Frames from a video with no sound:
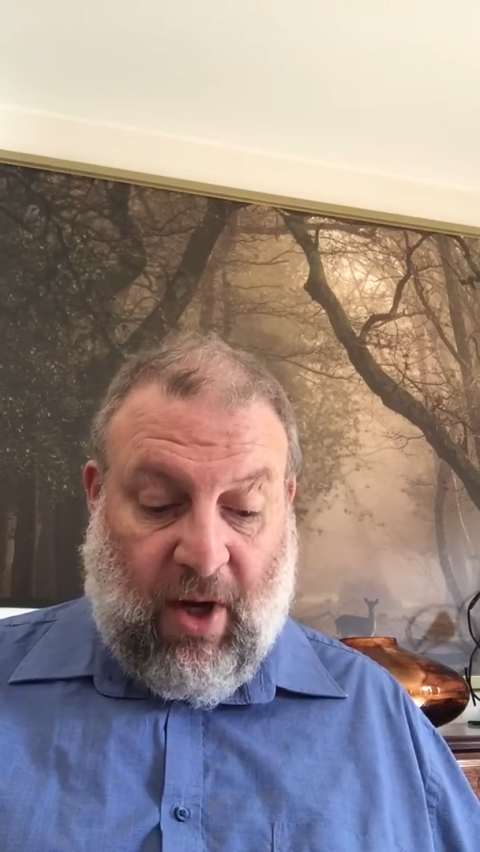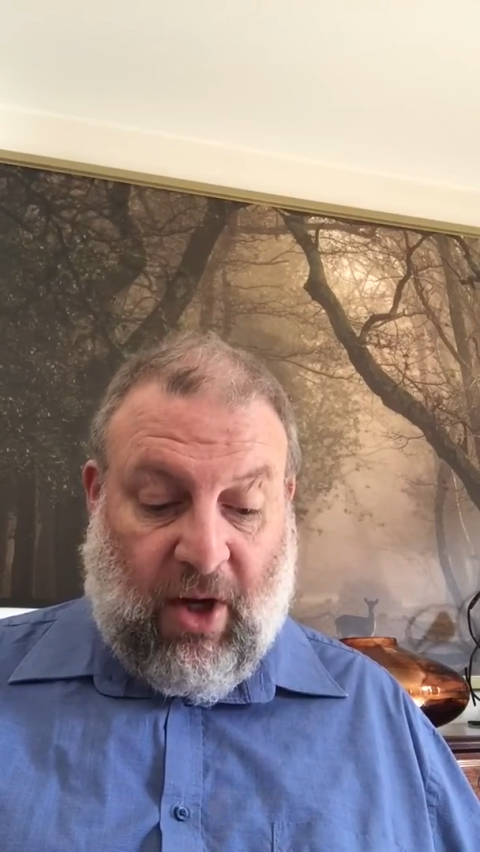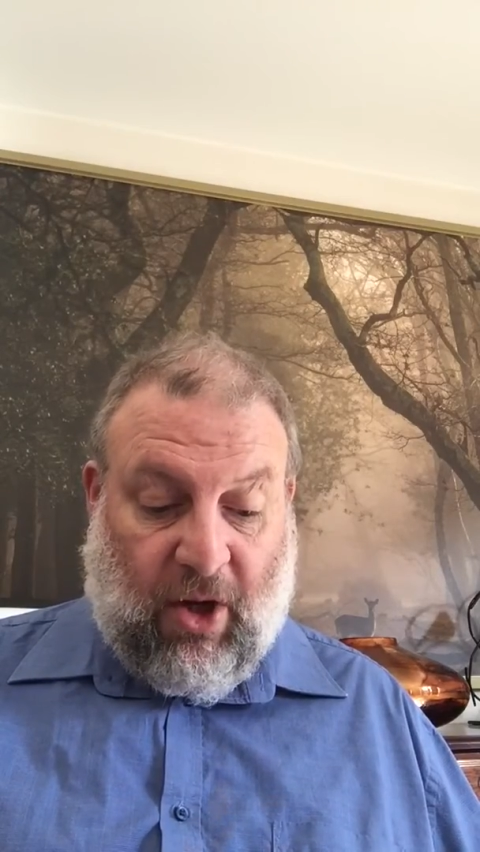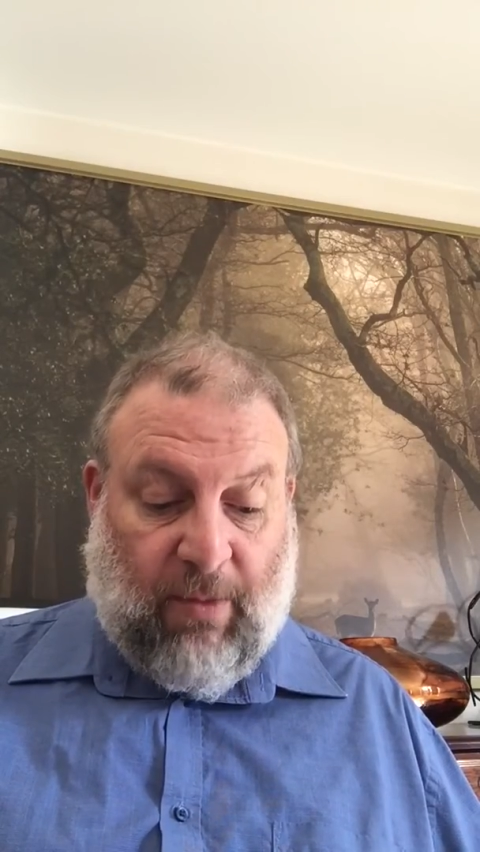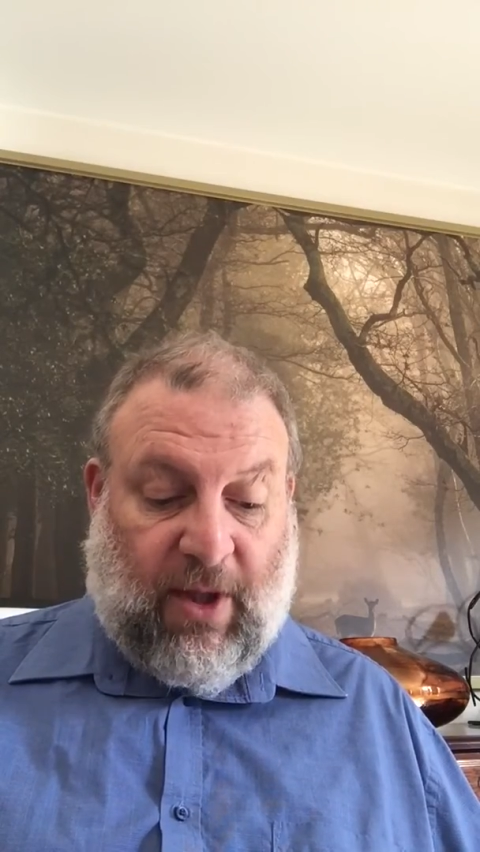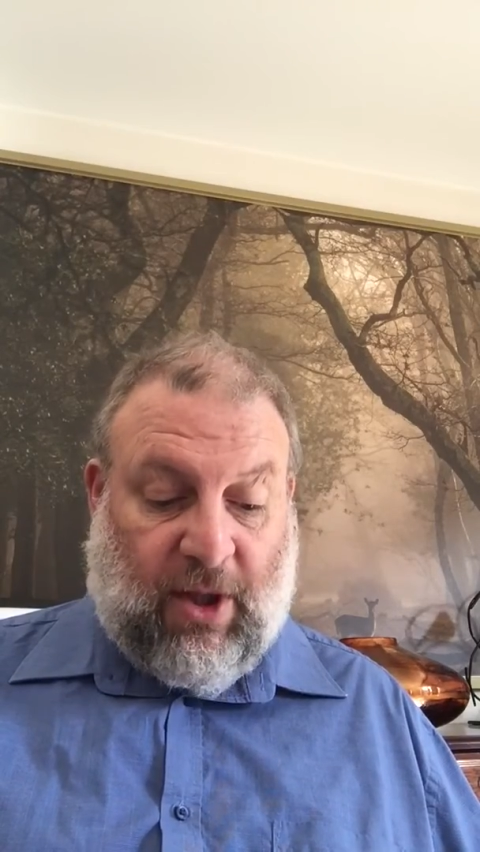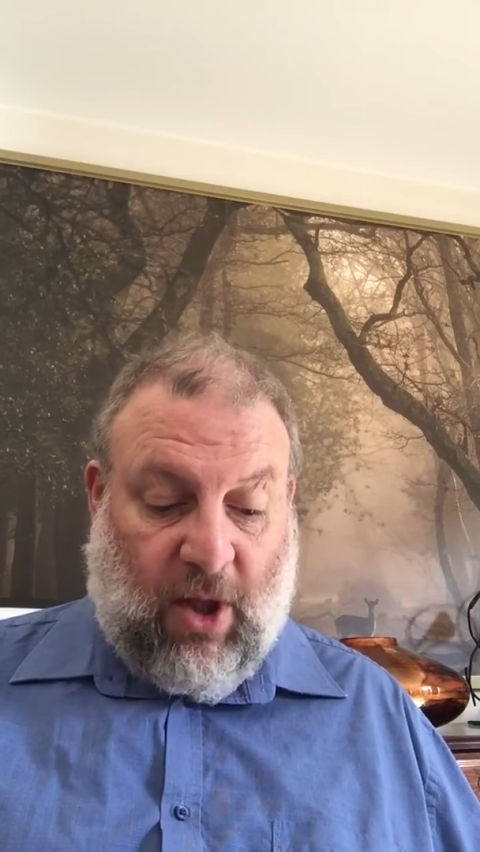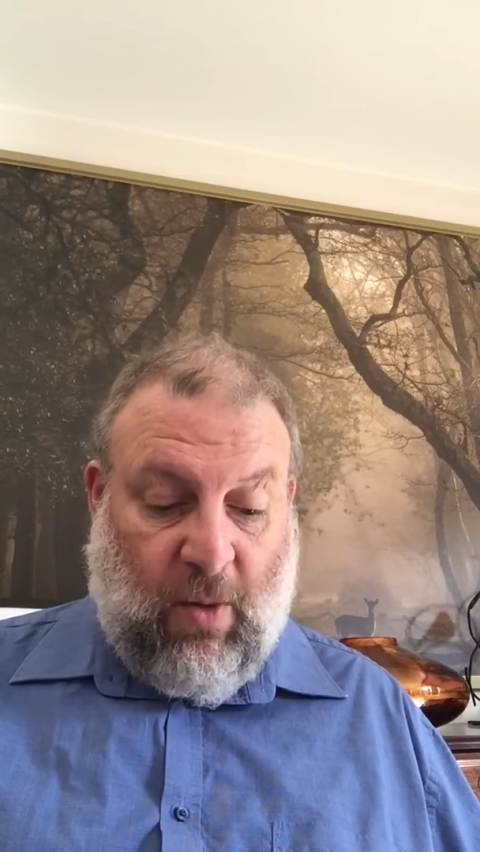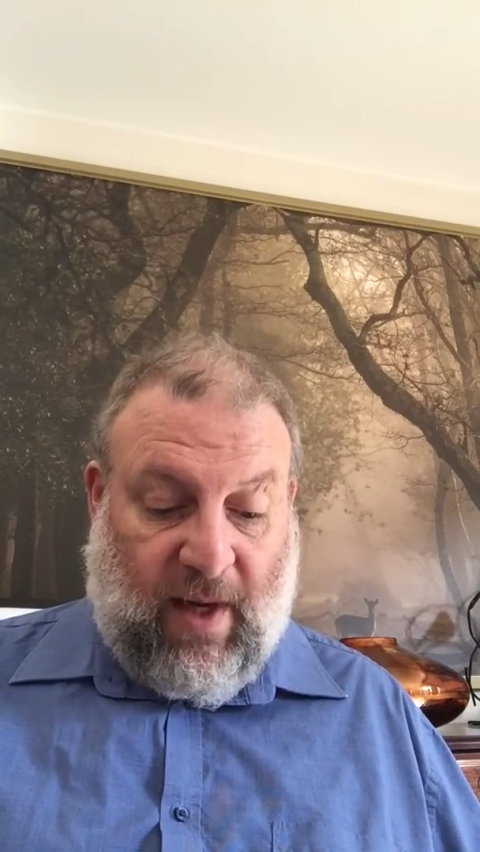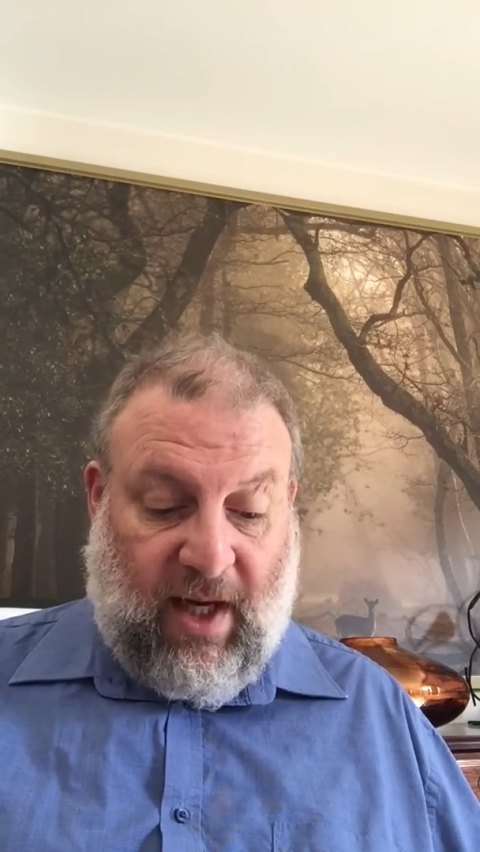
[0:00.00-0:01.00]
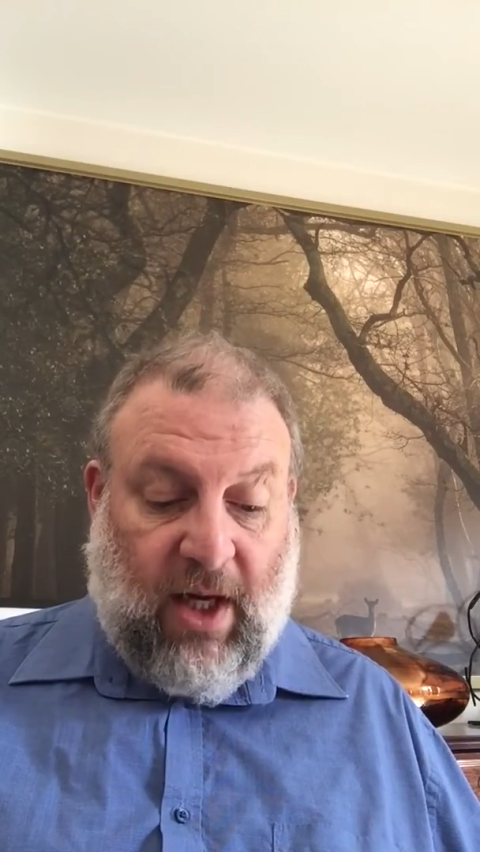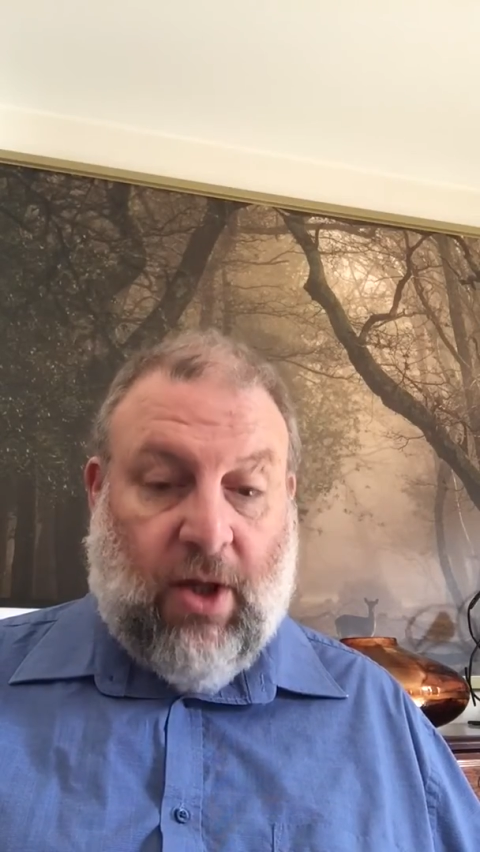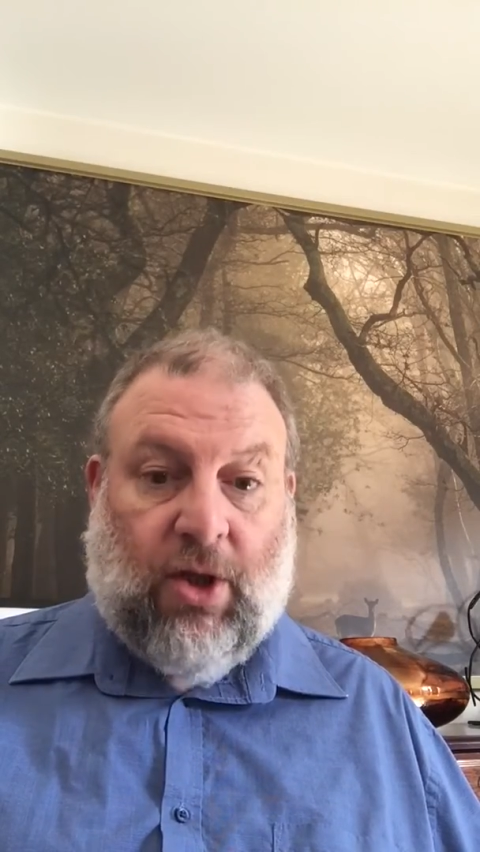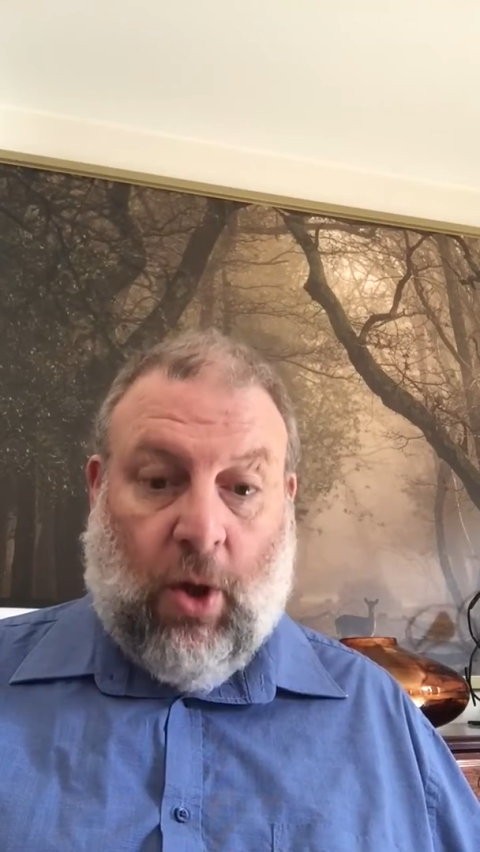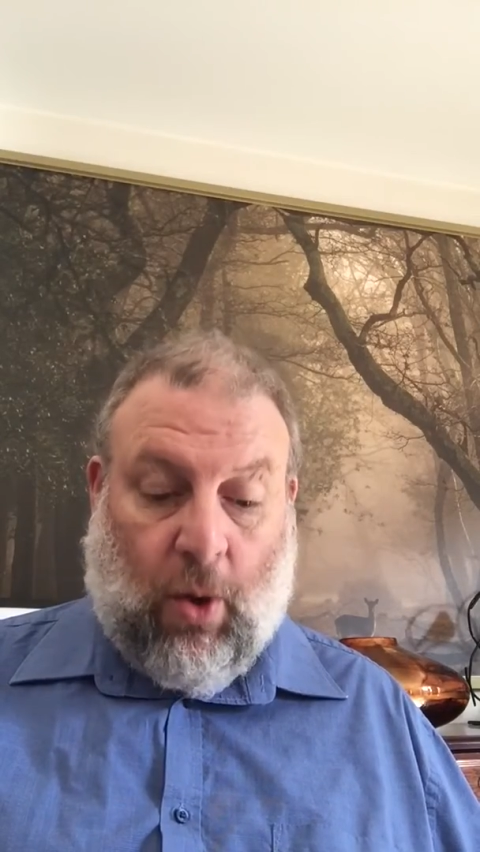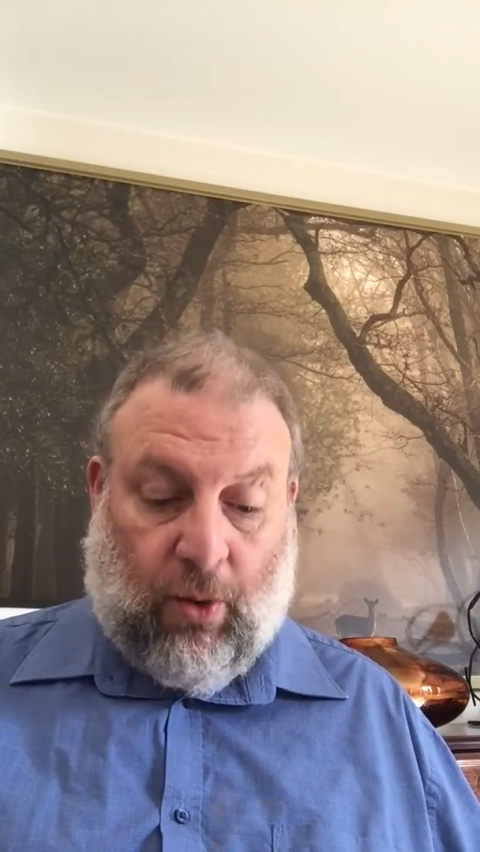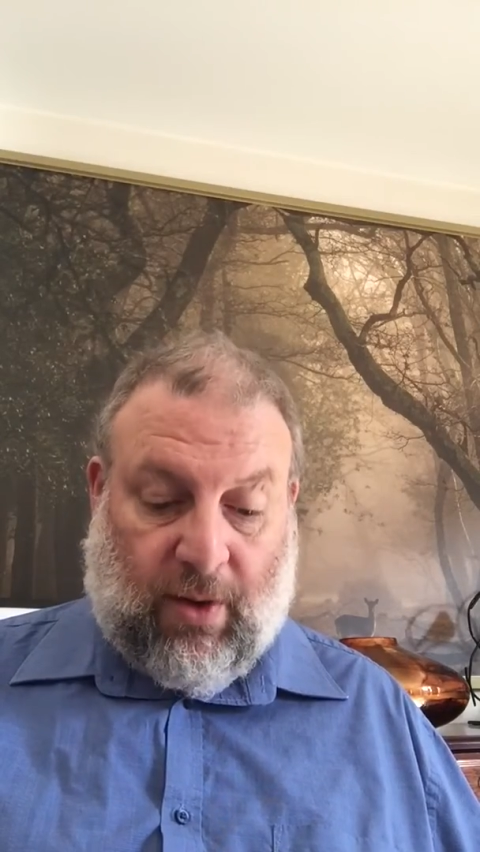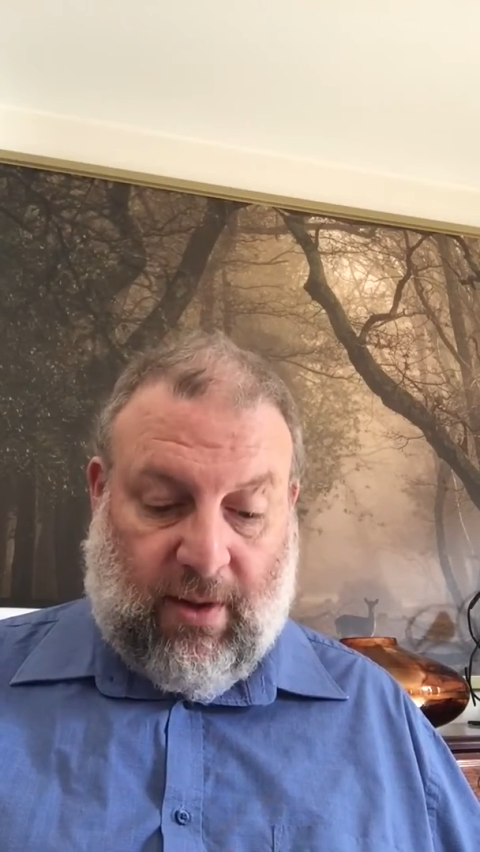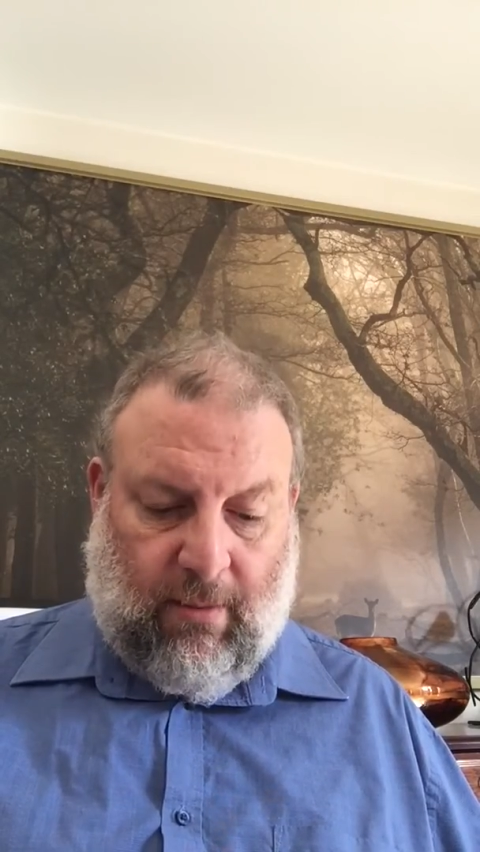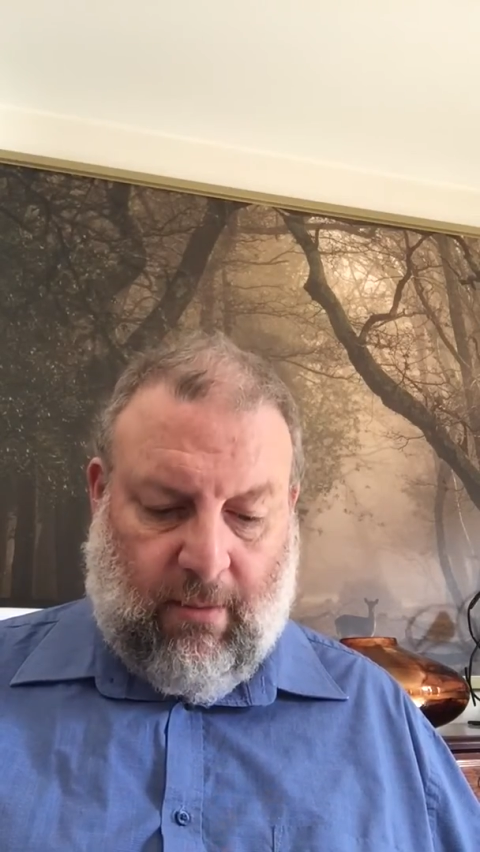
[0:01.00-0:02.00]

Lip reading: you'll be too weak to hunt.